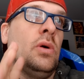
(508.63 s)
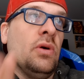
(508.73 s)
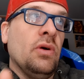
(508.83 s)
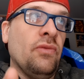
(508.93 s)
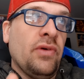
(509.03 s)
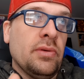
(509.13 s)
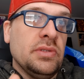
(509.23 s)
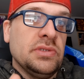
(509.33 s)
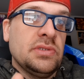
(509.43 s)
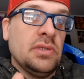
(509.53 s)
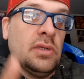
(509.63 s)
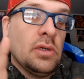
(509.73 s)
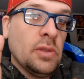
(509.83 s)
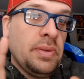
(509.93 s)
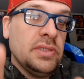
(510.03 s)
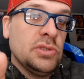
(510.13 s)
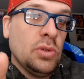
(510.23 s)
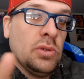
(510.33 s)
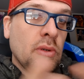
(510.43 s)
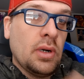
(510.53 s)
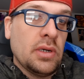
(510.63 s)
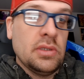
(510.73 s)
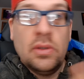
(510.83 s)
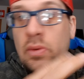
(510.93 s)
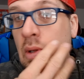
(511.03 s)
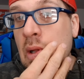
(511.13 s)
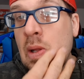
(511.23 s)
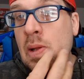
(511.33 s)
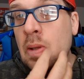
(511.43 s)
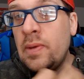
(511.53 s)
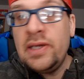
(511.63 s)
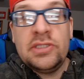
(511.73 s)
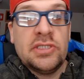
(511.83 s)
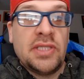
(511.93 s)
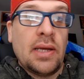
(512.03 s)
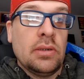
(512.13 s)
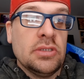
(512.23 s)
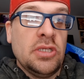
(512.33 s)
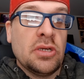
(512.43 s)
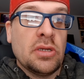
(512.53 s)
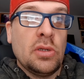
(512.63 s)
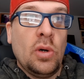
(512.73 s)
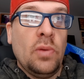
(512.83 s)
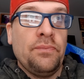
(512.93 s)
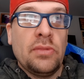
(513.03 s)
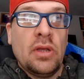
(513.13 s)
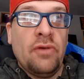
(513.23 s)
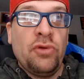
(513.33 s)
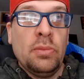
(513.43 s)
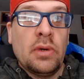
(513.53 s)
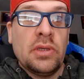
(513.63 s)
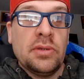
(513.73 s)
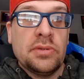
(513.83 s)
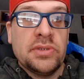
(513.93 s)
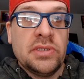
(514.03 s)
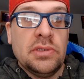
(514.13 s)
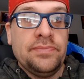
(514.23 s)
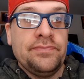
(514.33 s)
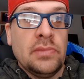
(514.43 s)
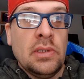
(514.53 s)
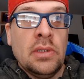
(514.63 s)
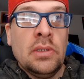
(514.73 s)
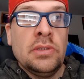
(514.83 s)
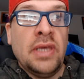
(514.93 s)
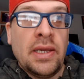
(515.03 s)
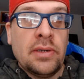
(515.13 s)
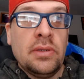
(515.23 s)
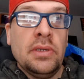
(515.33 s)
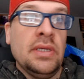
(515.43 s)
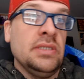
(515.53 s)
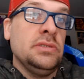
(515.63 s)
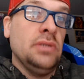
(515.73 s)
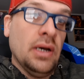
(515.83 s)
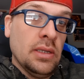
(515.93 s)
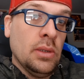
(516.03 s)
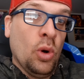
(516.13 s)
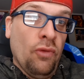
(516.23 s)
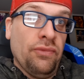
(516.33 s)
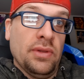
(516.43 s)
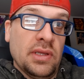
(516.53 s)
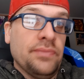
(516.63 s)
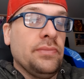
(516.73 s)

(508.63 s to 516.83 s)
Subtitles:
veterans. It all depends who you are, you know. AJ Styles, he could go a few more years, you know. Taker, he's done, hopefully.